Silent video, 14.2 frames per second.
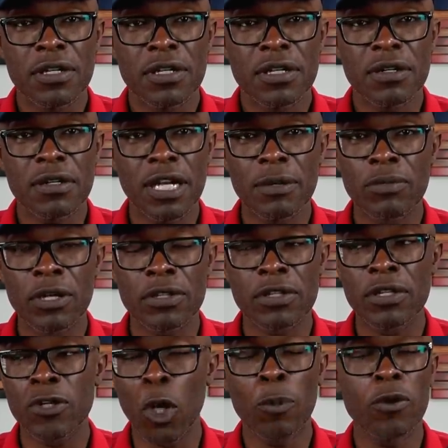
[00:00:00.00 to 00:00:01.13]
okay, with
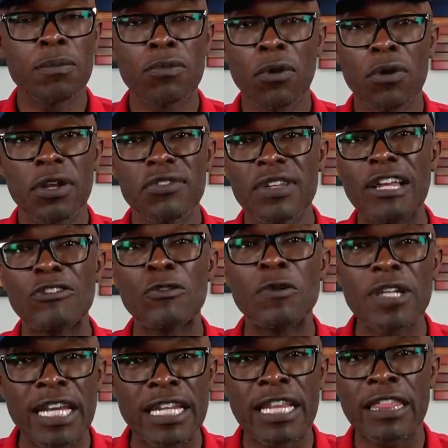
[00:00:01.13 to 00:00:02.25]
the open border? He's not
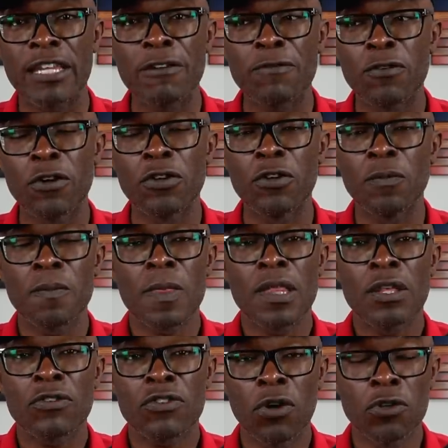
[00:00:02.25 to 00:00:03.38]
doing anything for you.
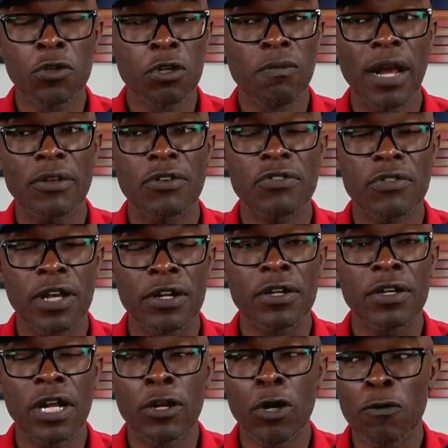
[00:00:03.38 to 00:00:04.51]
So you can write this
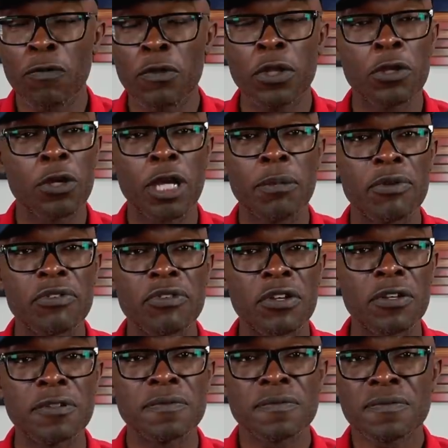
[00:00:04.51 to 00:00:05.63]
letter, and hopefully you're able
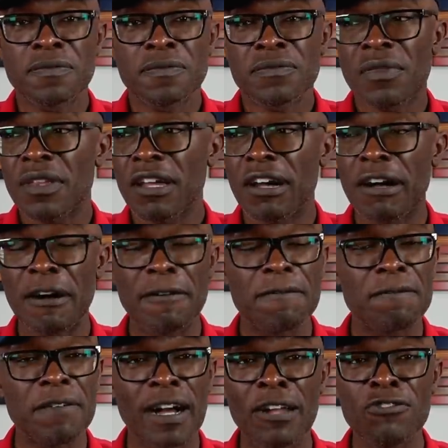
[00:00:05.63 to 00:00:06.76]
to
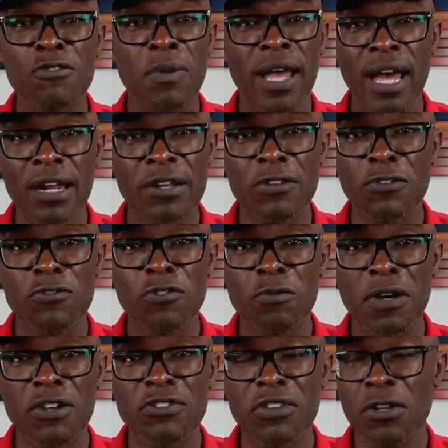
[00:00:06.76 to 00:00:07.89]
find your way out of the
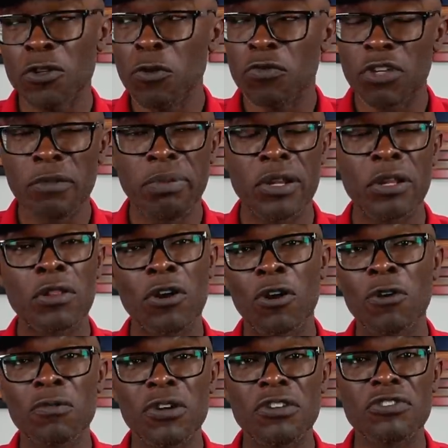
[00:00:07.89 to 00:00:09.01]
situation. You did break the law
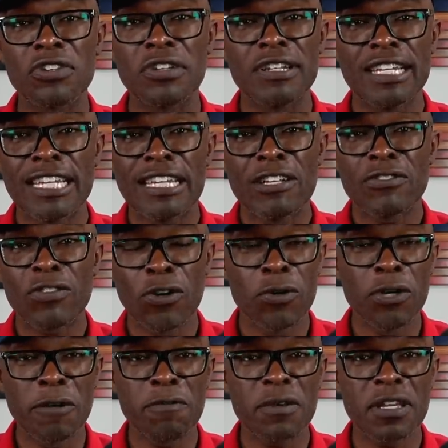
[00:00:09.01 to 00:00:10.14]
in Russia. So
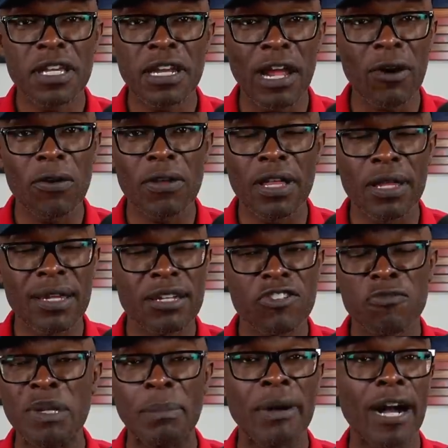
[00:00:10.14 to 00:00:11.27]
if you get out, it'd just
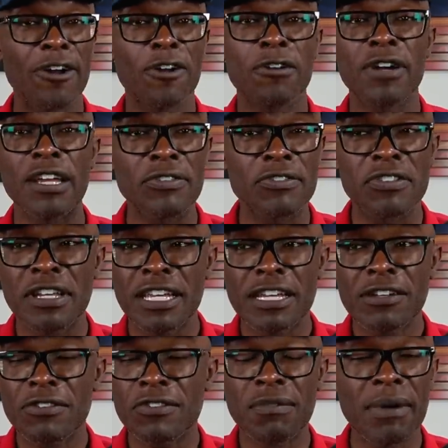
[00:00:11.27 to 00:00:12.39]
be by grace.
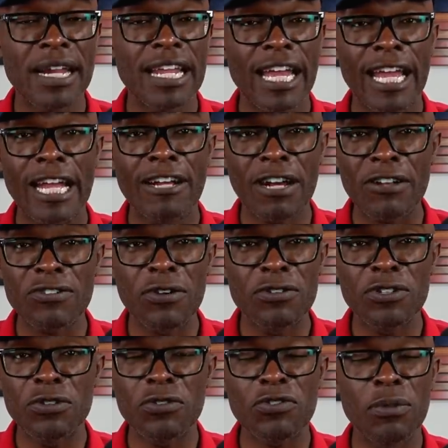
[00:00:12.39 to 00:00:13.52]
Somebody had grace on
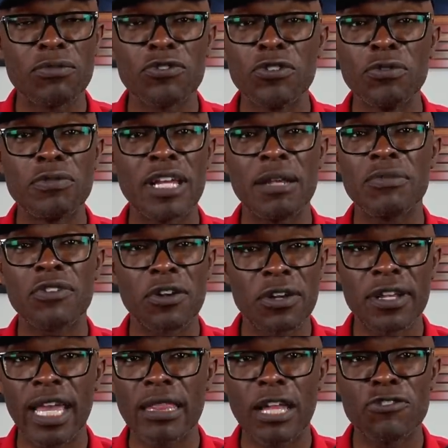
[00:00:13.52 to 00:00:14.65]
you. Some dude named
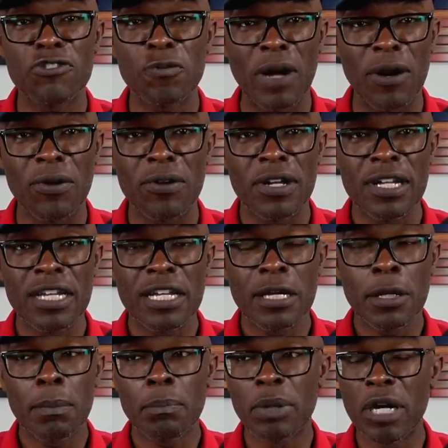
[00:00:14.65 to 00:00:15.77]
Sergey let you out.
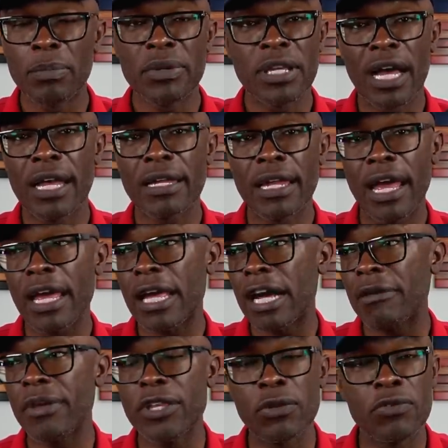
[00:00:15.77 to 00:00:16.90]
But beyond that, I
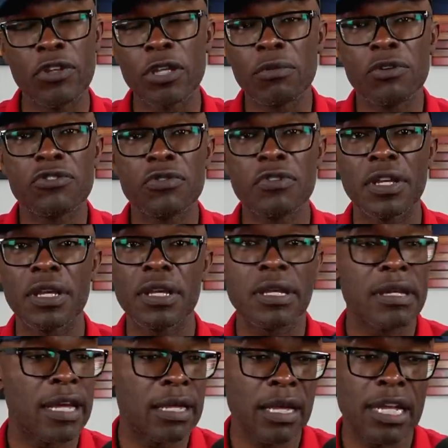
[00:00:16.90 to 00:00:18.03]
mean, you did what you did.
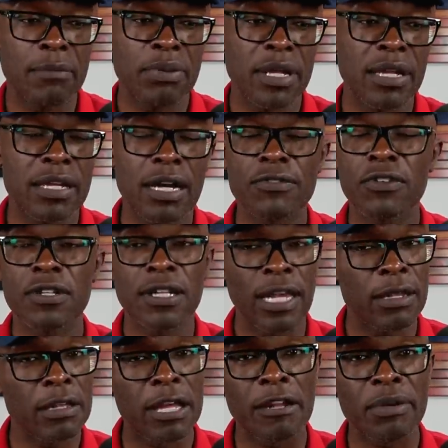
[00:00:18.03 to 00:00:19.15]
Now you got to pay the cost. Now
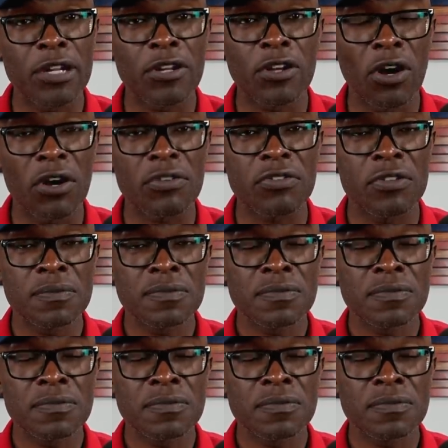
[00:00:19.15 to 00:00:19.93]
you got to pay the cost.